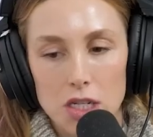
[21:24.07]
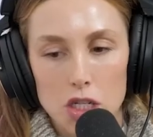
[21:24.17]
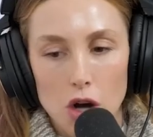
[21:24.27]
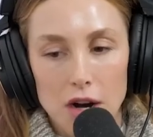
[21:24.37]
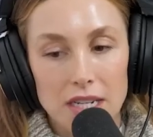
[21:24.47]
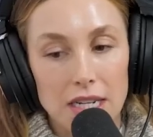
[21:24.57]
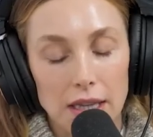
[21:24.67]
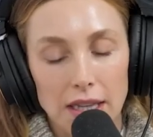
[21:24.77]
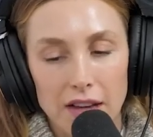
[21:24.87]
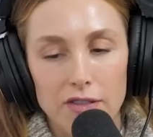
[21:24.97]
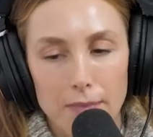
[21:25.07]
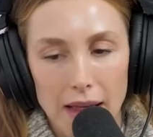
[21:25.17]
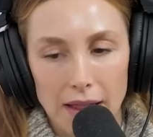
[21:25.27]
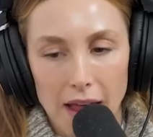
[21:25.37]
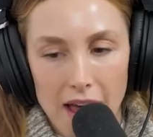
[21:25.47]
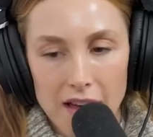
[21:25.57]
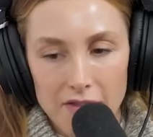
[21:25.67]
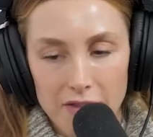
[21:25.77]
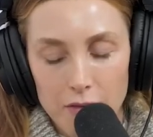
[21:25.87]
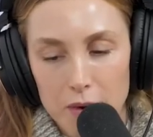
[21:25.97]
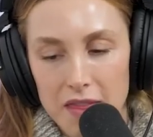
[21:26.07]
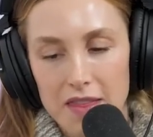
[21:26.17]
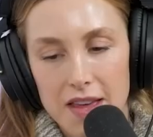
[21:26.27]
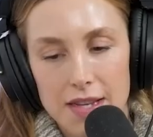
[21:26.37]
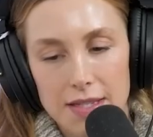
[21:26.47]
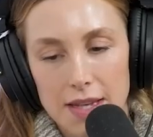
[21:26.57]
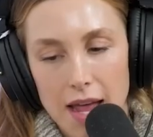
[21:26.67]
started to live my life with this